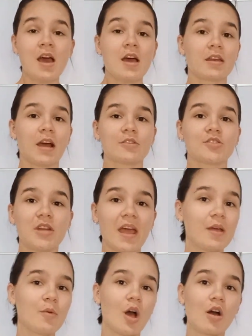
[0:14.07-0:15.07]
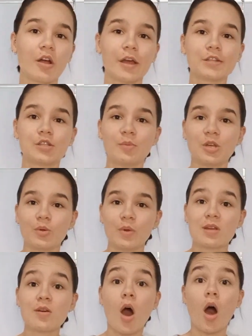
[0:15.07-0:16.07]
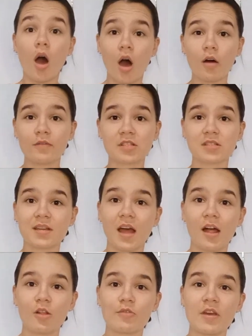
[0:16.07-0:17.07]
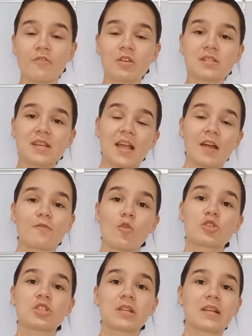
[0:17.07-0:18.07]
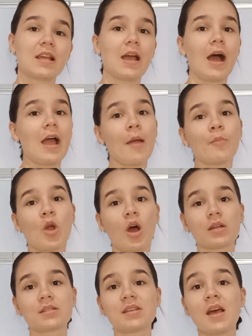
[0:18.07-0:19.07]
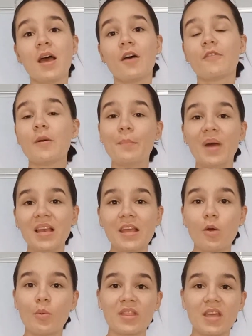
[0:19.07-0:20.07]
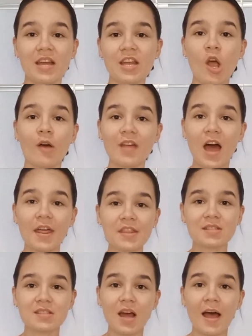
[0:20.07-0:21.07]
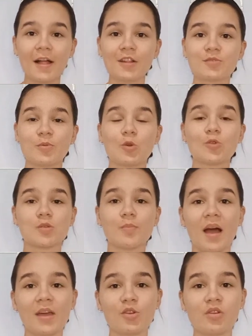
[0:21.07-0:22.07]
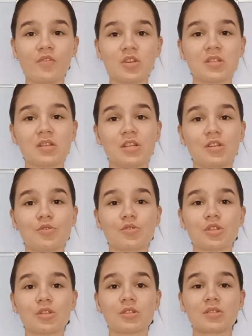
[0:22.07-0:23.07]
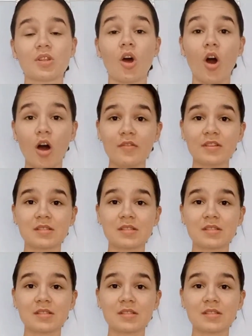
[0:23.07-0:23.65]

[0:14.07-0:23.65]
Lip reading: Now today we are going to be doing Harvard style referencing. Unfortunately, I am not familiar with any of the other styles because my university uses the Harvard